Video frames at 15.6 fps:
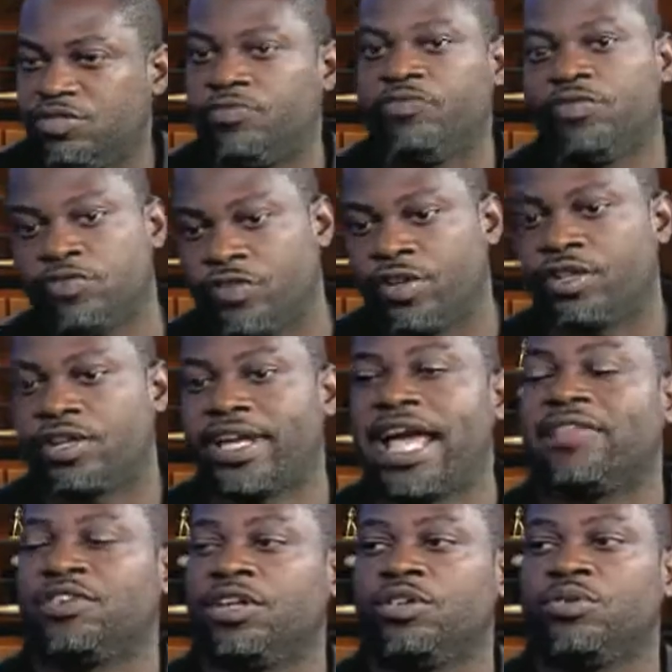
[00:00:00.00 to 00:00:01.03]
for the
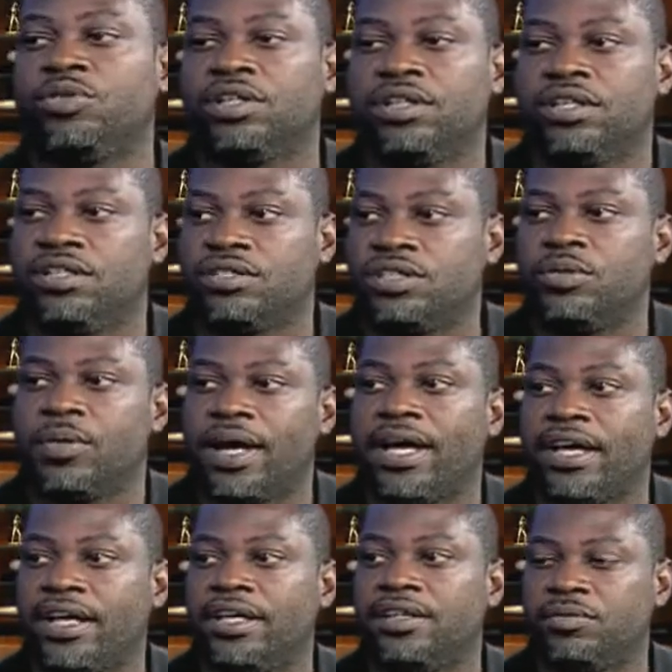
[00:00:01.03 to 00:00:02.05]
Catholic Youth League, the
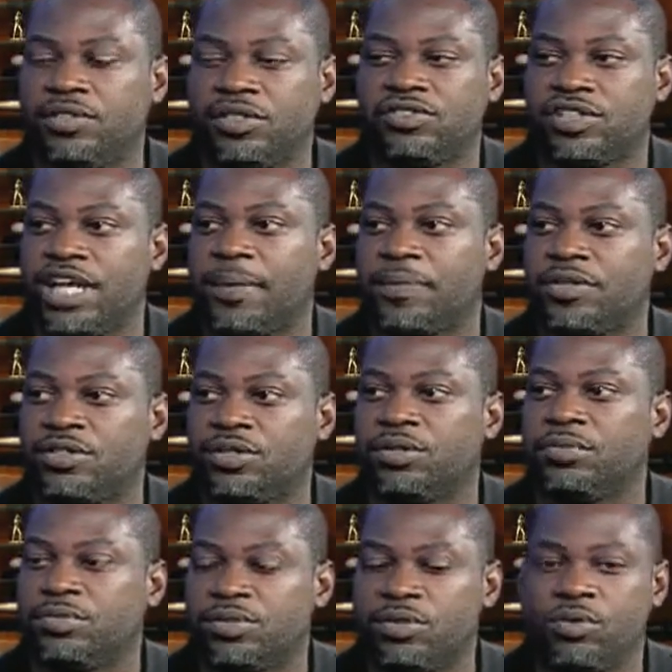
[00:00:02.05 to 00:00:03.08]
CYA, the championship.
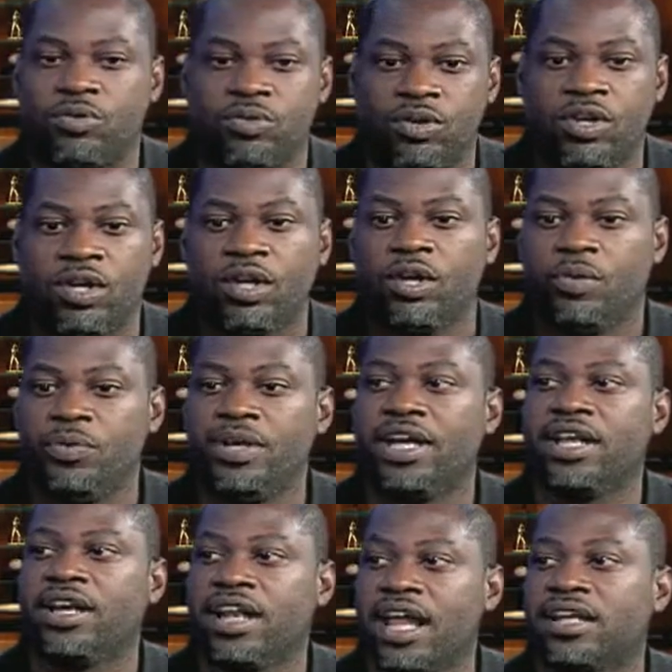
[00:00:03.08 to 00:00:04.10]
So we
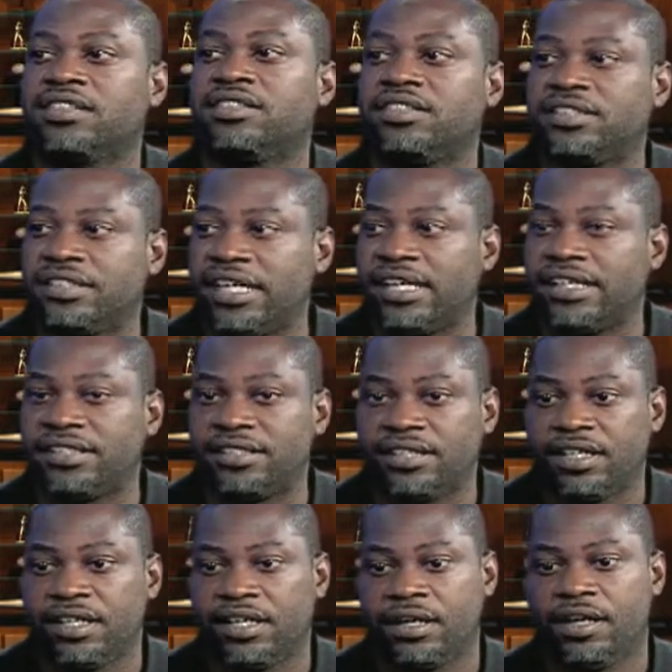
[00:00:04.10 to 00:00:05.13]
had a lot of success
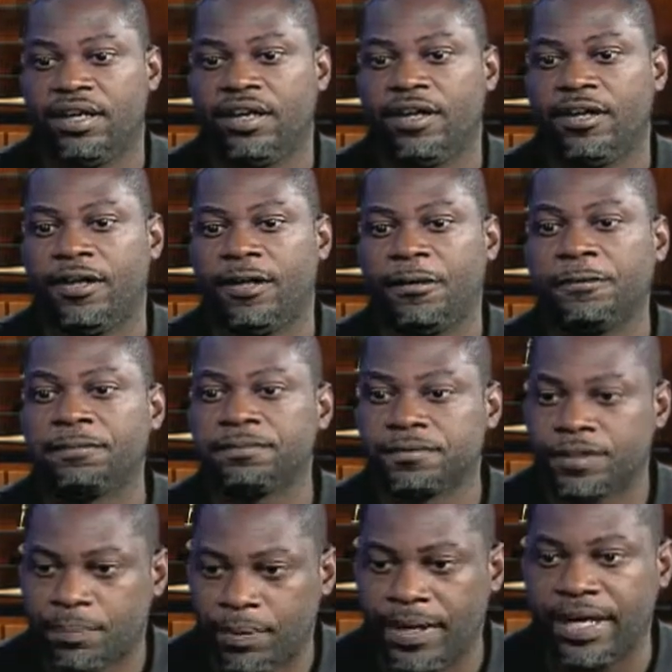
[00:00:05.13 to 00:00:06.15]
uh,
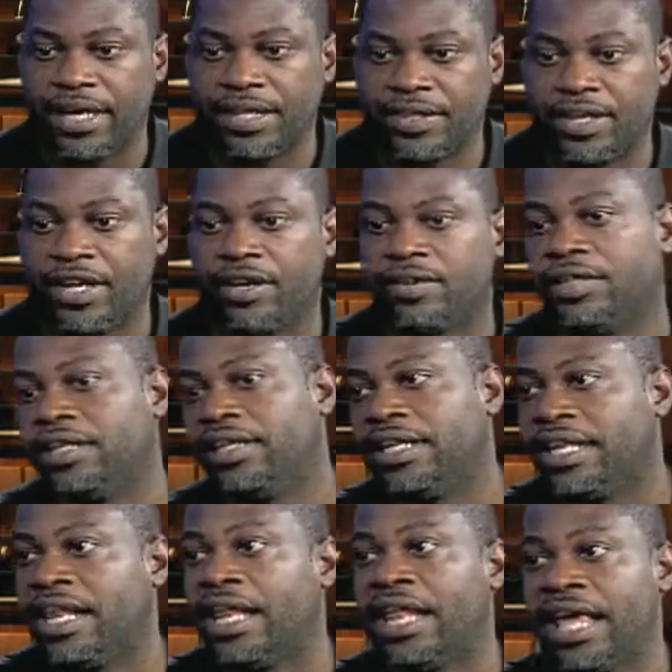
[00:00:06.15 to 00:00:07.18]
playing there. And
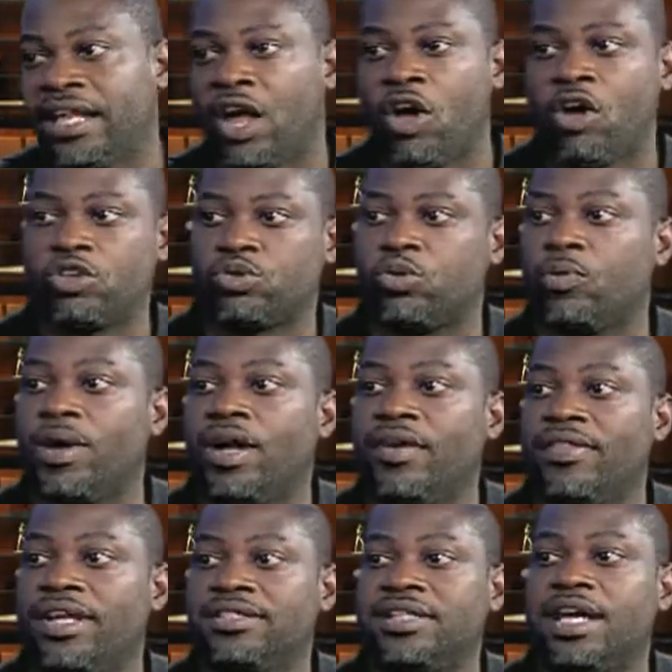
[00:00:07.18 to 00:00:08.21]
then also around
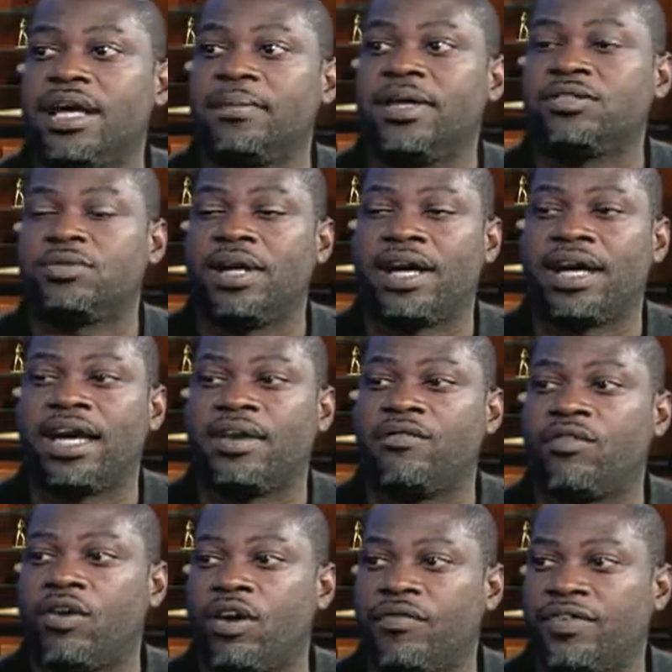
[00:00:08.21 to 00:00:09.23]
that time, that's when I got
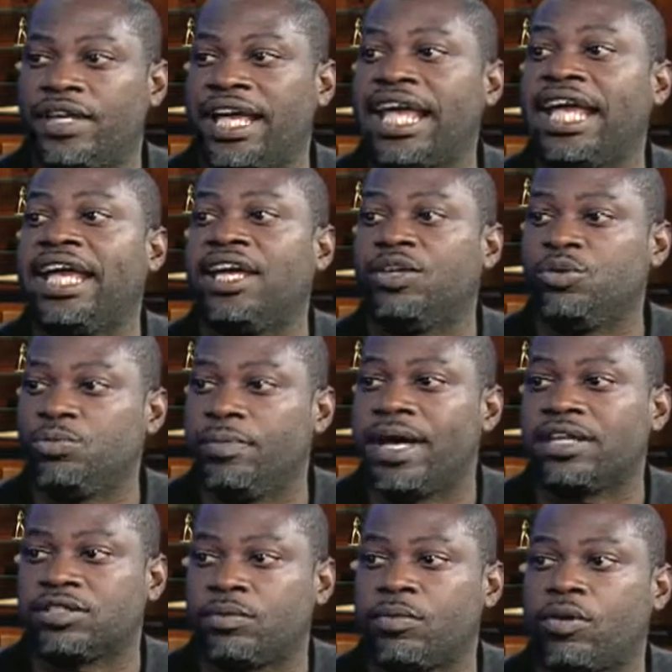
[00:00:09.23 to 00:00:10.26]
involved in AAU
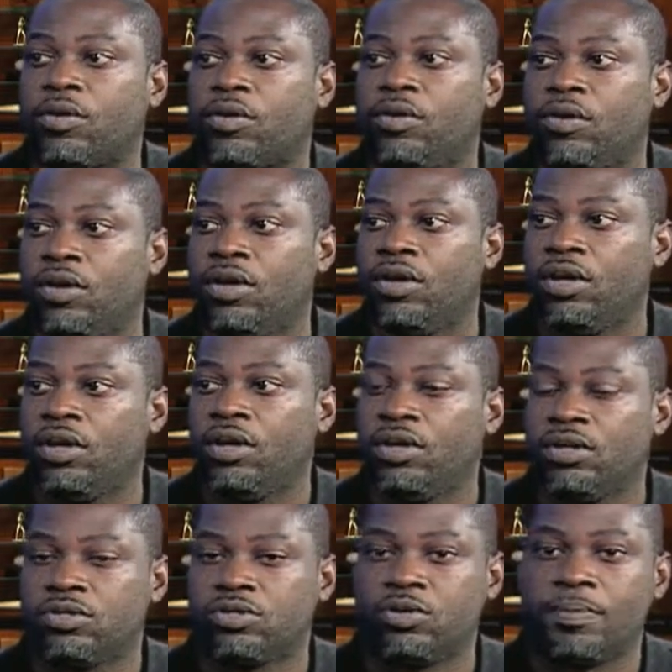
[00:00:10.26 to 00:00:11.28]
basketball.
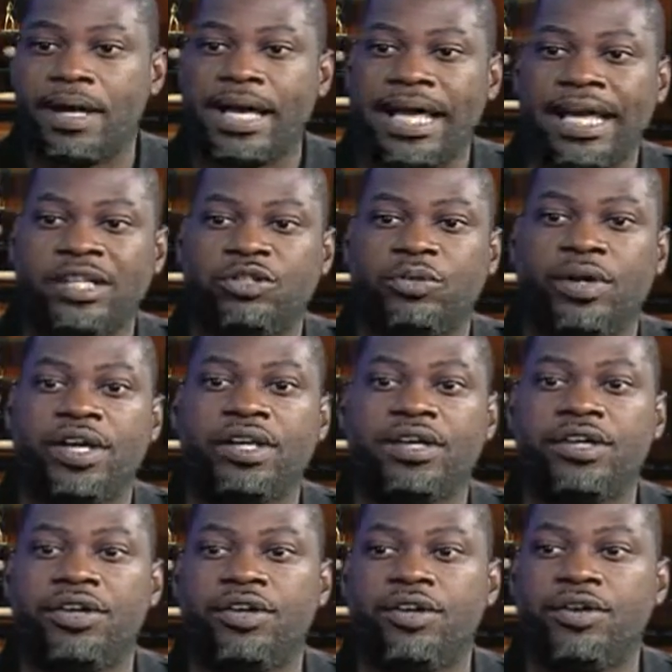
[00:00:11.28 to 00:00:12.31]
Mm-hmm. So my eighth grade
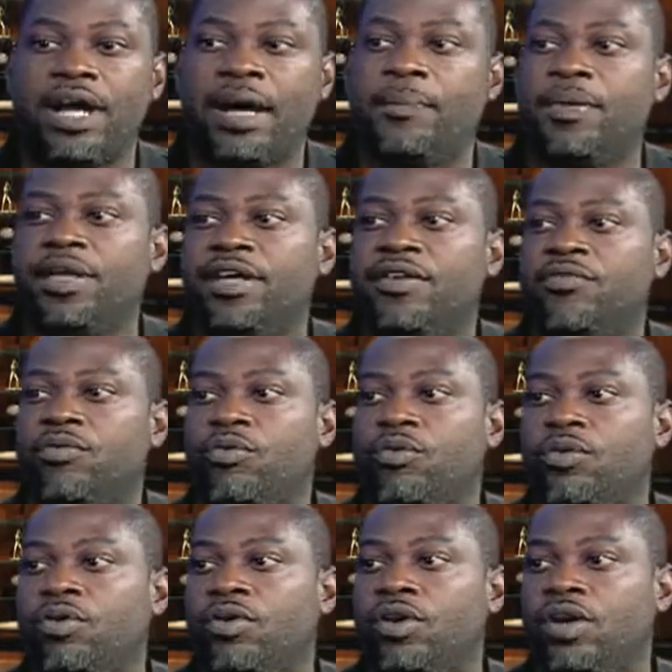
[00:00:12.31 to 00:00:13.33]
year, I played
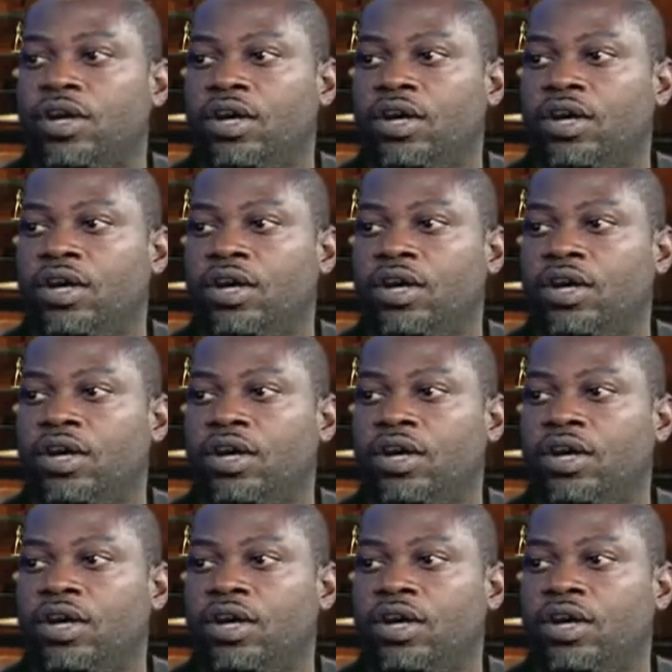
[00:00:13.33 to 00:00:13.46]
for